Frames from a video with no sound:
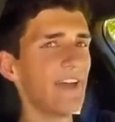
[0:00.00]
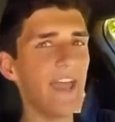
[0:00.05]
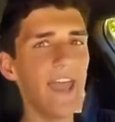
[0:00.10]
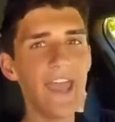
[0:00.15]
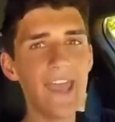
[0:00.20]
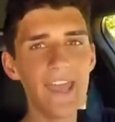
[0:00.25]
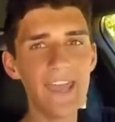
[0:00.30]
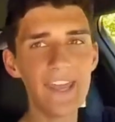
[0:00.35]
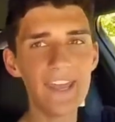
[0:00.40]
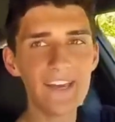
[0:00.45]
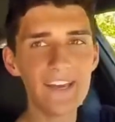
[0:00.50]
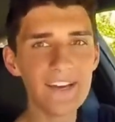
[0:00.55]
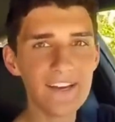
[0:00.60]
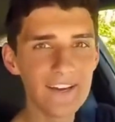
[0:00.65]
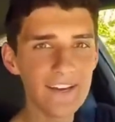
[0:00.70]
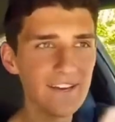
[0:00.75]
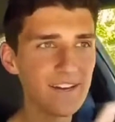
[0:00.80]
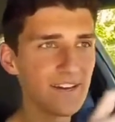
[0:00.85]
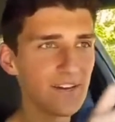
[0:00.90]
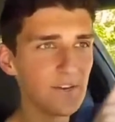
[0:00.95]
a
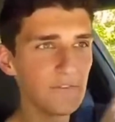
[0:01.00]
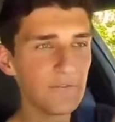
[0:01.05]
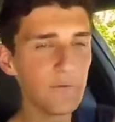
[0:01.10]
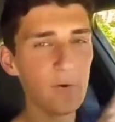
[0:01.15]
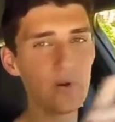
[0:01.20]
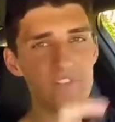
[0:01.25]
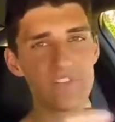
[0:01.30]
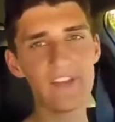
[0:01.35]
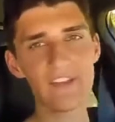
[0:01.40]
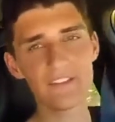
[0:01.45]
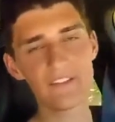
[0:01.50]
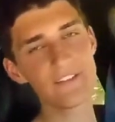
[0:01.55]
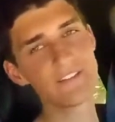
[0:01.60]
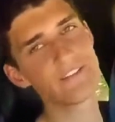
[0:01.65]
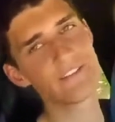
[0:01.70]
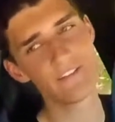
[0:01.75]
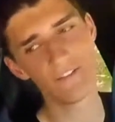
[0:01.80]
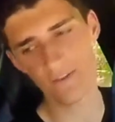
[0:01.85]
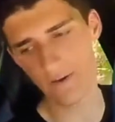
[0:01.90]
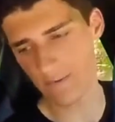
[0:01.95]
4-sentence
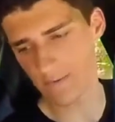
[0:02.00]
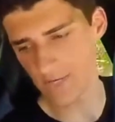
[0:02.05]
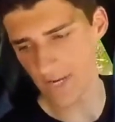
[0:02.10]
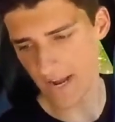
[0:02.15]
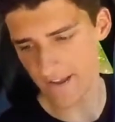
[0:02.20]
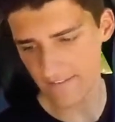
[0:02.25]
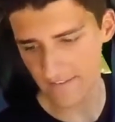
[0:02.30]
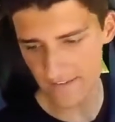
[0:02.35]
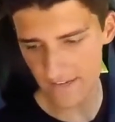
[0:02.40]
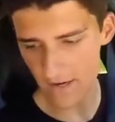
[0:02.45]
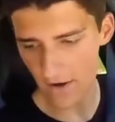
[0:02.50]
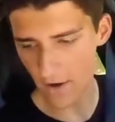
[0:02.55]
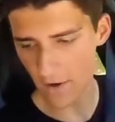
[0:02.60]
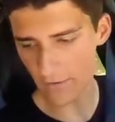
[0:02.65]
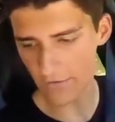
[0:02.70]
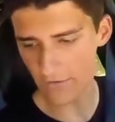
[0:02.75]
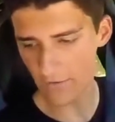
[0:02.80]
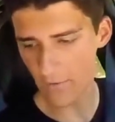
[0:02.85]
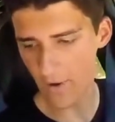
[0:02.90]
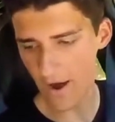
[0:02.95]
description. I see it all
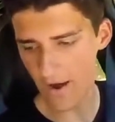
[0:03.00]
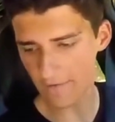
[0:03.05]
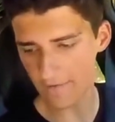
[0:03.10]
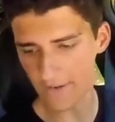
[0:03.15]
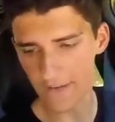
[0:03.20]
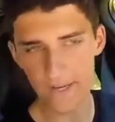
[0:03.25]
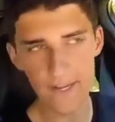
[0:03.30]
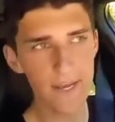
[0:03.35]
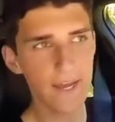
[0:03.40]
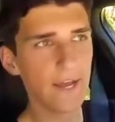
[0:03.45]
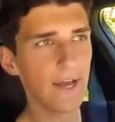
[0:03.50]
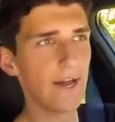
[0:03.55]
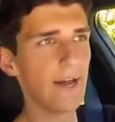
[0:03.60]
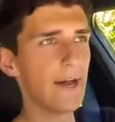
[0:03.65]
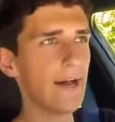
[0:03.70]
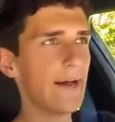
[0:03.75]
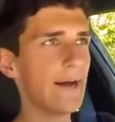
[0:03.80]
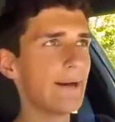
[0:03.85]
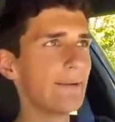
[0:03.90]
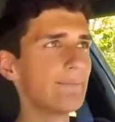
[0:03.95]
too often.
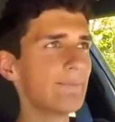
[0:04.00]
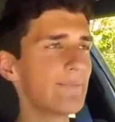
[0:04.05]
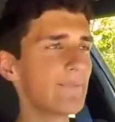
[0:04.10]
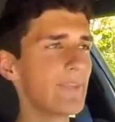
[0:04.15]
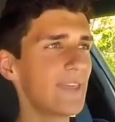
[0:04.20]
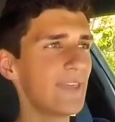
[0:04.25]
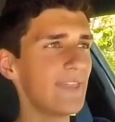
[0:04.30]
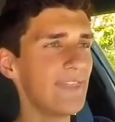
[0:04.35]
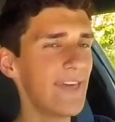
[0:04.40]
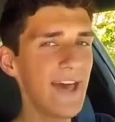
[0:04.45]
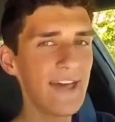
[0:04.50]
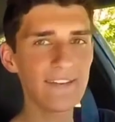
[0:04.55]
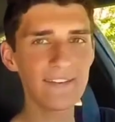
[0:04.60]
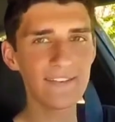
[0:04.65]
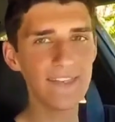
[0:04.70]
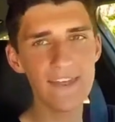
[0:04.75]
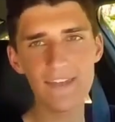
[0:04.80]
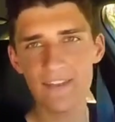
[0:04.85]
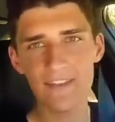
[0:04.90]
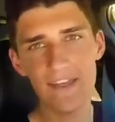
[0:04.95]

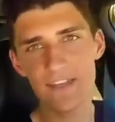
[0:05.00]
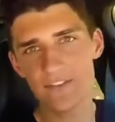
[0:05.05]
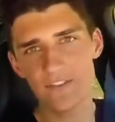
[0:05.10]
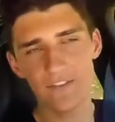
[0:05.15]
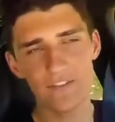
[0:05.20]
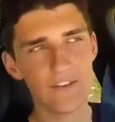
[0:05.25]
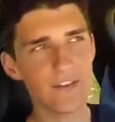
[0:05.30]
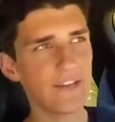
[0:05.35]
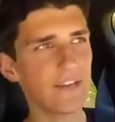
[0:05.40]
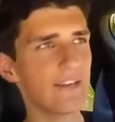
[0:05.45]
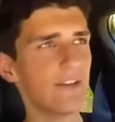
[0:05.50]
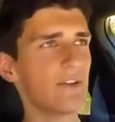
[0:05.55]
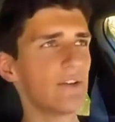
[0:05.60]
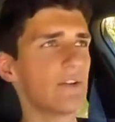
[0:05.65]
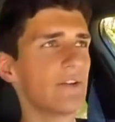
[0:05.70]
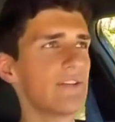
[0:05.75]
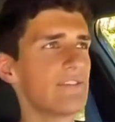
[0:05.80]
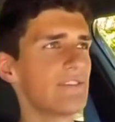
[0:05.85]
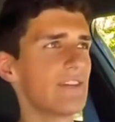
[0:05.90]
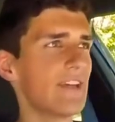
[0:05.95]
That's just going to kill your
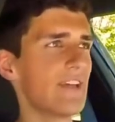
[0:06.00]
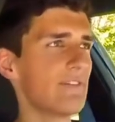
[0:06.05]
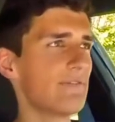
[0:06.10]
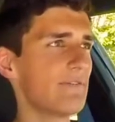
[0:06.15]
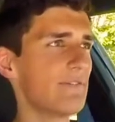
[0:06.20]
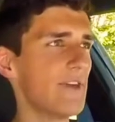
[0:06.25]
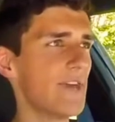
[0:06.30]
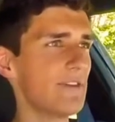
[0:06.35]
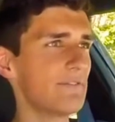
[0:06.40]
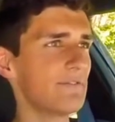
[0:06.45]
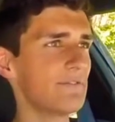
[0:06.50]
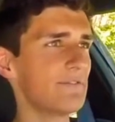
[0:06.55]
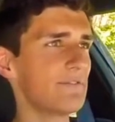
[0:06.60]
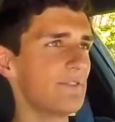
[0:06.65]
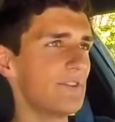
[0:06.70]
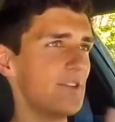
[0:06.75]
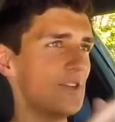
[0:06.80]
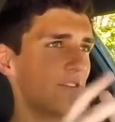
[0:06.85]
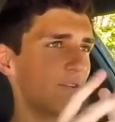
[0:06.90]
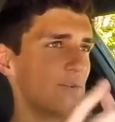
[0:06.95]
listing. If
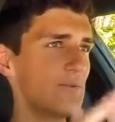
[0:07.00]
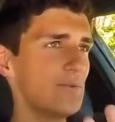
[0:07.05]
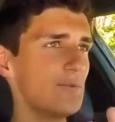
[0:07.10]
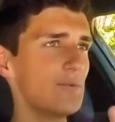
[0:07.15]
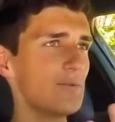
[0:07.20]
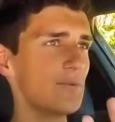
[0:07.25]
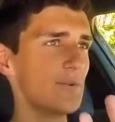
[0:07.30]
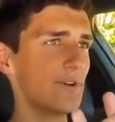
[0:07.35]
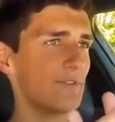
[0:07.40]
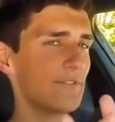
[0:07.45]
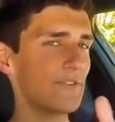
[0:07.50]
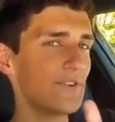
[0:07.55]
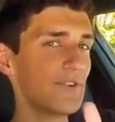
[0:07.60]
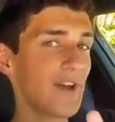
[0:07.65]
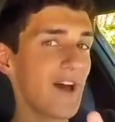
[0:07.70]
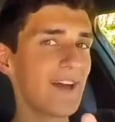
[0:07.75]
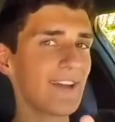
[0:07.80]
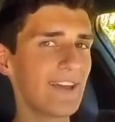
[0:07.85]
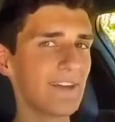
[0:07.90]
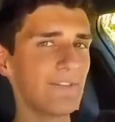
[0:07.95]
you're
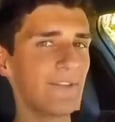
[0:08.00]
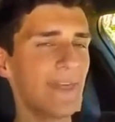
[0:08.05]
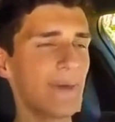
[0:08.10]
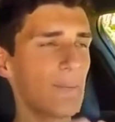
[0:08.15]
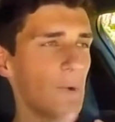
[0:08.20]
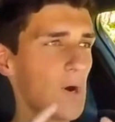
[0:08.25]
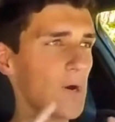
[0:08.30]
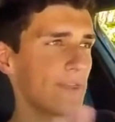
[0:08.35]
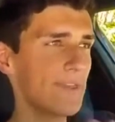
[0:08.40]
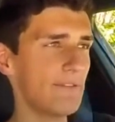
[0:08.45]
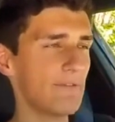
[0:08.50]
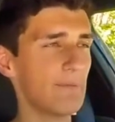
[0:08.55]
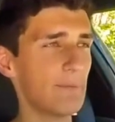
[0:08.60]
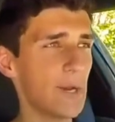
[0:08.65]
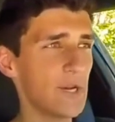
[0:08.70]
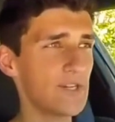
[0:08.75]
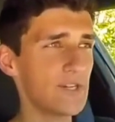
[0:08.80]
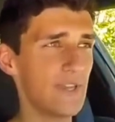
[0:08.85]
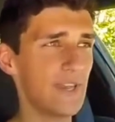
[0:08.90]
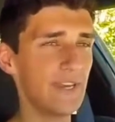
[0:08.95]
not giving them all the
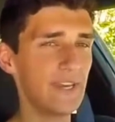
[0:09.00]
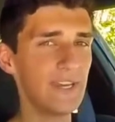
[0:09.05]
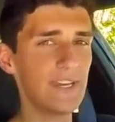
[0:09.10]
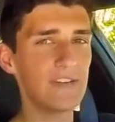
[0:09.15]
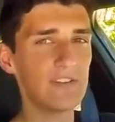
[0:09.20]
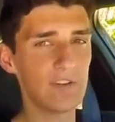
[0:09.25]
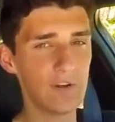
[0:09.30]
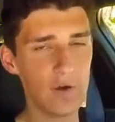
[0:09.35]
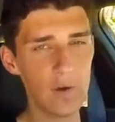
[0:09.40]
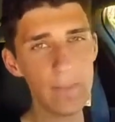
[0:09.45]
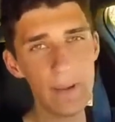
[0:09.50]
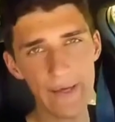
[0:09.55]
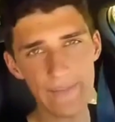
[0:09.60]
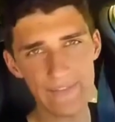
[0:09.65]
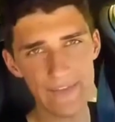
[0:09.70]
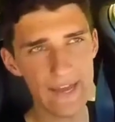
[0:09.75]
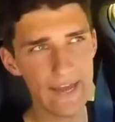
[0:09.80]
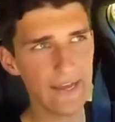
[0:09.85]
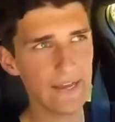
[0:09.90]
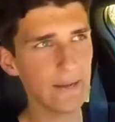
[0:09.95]
information they need to know about
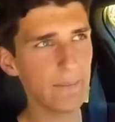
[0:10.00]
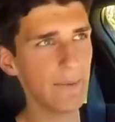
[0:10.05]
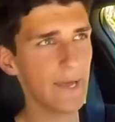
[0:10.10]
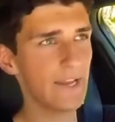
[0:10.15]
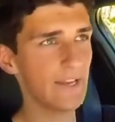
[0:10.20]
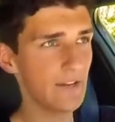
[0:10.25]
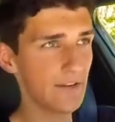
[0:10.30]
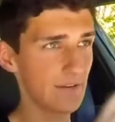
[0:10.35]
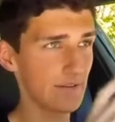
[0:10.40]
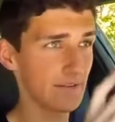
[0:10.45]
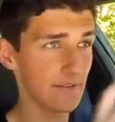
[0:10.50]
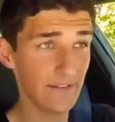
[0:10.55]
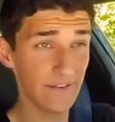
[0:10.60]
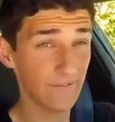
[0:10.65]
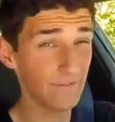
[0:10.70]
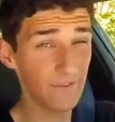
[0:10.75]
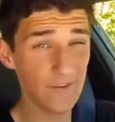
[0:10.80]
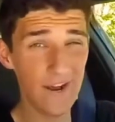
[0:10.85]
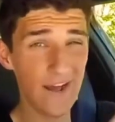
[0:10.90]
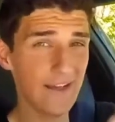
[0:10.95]
the item, and
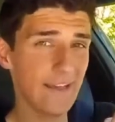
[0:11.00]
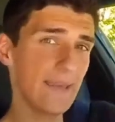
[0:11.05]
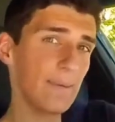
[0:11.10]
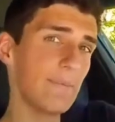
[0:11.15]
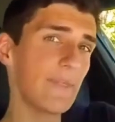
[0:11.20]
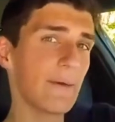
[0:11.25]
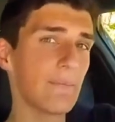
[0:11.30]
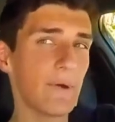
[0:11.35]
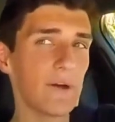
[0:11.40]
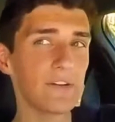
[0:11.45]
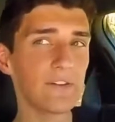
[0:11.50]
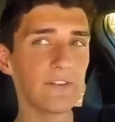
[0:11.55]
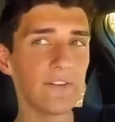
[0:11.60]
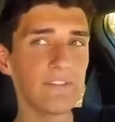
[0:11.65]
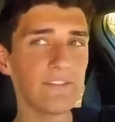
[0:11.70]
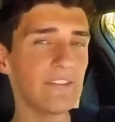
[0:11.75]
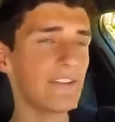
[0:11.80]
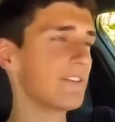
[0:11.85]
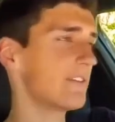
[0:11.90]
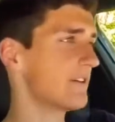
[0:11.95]
if you're not keeping them on your
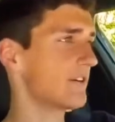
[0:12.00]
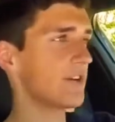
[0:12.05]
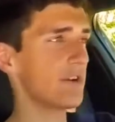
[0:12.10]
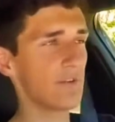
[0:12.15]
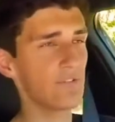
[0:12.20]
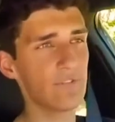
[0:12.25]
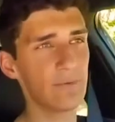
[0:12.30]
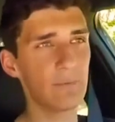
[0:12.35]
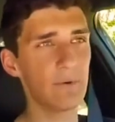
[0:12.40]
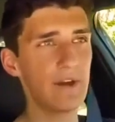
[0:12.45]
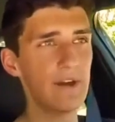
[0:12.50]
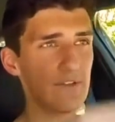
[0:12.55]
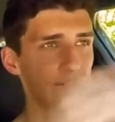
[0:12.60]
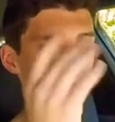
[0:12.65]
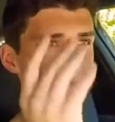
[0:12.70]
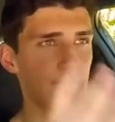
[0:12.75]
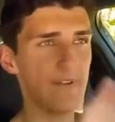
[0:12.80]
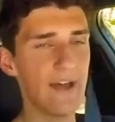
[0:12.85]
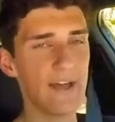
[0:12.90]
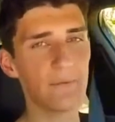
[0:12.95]
listing, they're going to go somewhere else
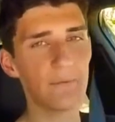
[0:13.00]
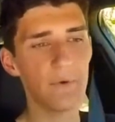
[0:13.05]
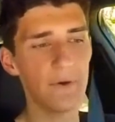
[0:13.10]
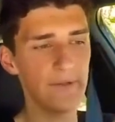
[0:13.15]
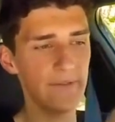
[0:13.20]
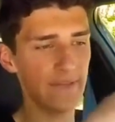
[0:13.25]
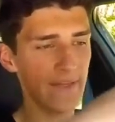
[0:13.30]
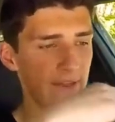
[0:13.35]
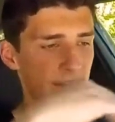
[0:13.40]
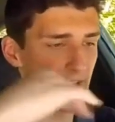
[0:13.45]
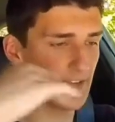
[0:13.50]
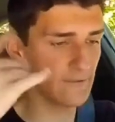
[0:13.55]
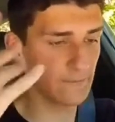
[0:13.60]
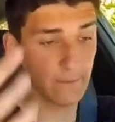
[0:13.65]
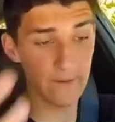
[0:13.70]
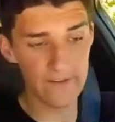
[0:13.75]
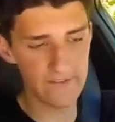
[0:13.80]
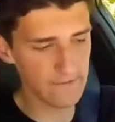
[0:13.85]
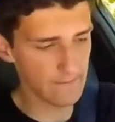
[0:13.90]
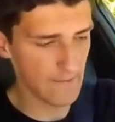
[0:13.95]
and find one that
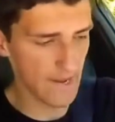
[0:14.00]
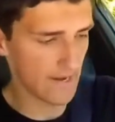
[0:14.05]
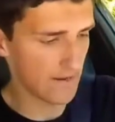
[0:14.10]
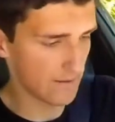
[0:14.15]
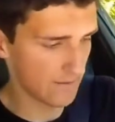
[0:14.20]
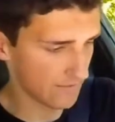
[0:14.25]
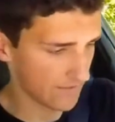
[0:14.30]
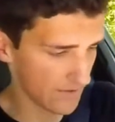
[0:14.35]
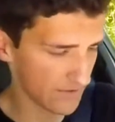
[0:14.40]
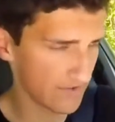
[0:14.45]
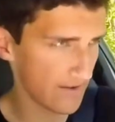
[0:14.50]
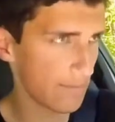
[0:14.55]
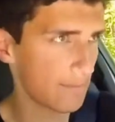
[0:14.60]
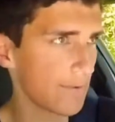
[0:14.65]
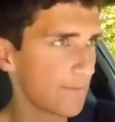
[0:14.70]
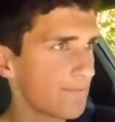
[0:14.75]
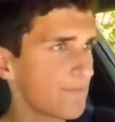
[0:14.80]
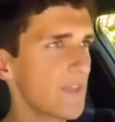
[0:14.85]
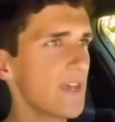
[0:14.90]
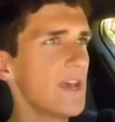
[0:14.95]
explains it better, for example.